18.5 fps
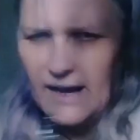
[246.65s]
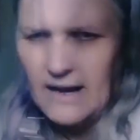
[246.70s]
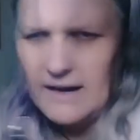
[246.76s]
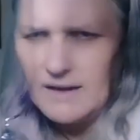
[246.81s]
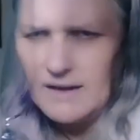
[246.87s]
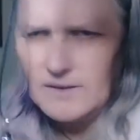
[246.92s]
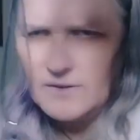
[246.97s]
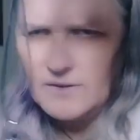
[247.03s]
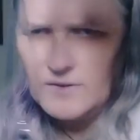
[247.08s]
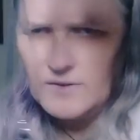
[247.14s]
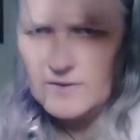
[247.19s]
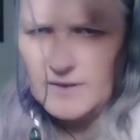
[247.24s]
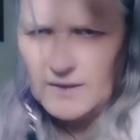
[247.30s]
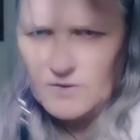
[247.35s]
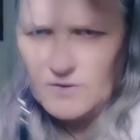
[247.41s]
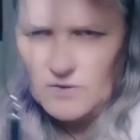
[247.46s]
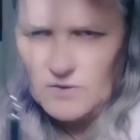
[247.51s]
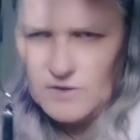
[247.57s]
and
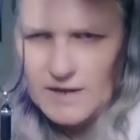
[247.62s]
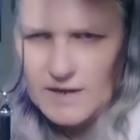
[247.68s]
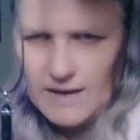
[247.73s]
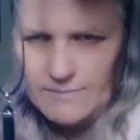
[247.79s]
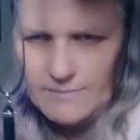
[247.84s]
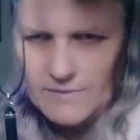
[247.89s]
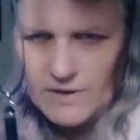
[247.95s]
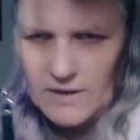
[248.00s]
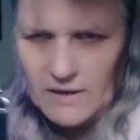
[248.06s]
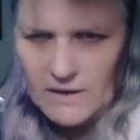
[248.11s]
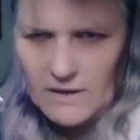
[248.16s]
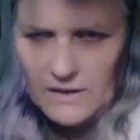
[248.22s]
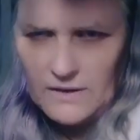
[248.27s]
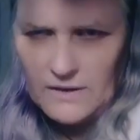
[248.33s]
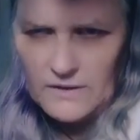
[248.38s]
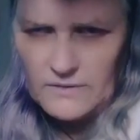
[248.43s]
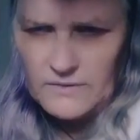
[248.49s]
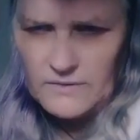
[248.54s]
TikTok camera
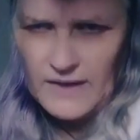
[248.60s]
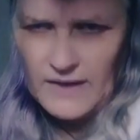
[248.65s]
are